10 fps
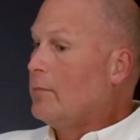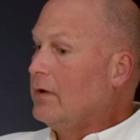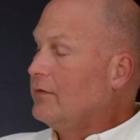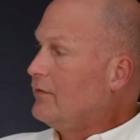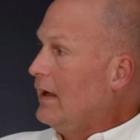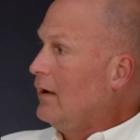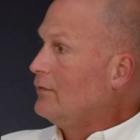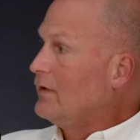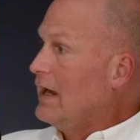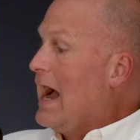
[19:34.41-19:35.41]
bills
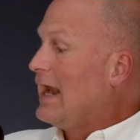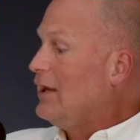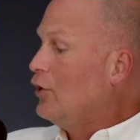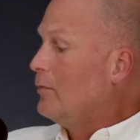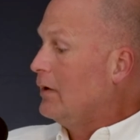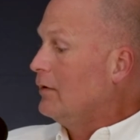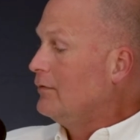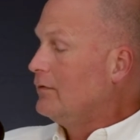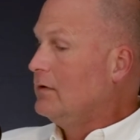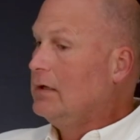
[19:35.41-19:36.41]
down, to not hear
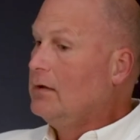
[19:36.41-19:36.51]
bills.